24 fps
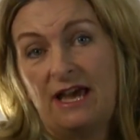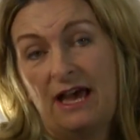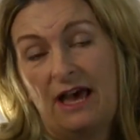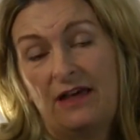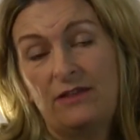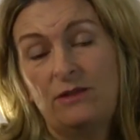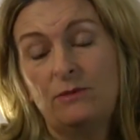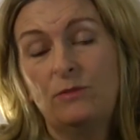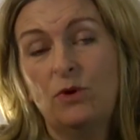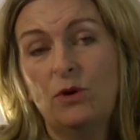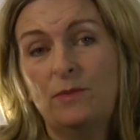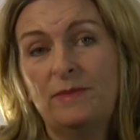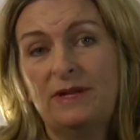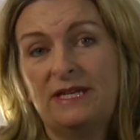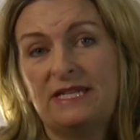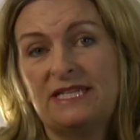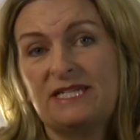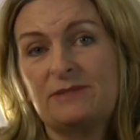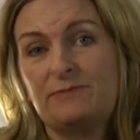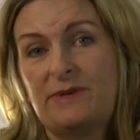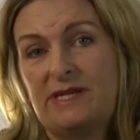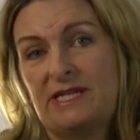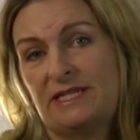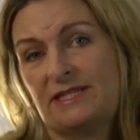at the moment
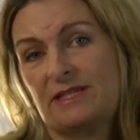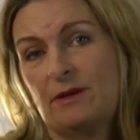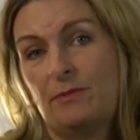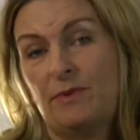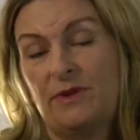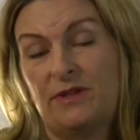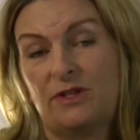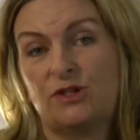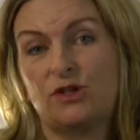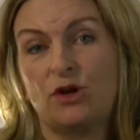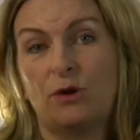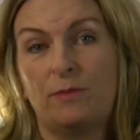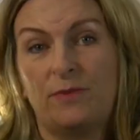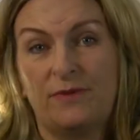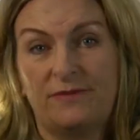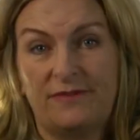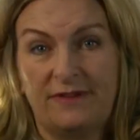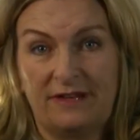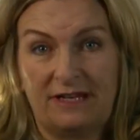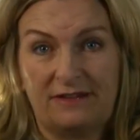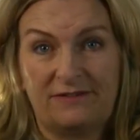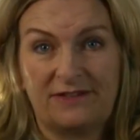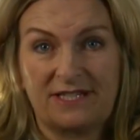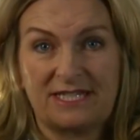is based up at the top of
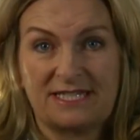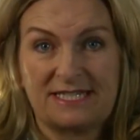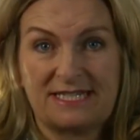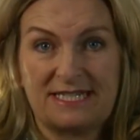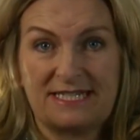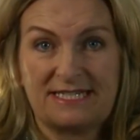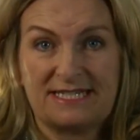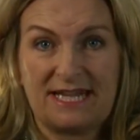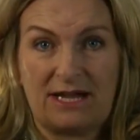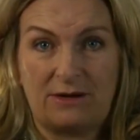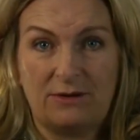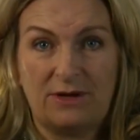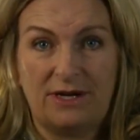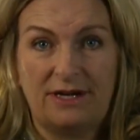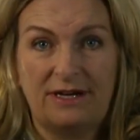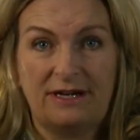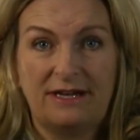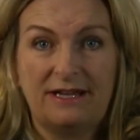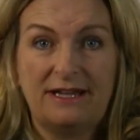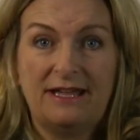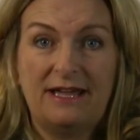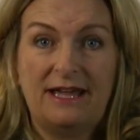the Livingston Tower,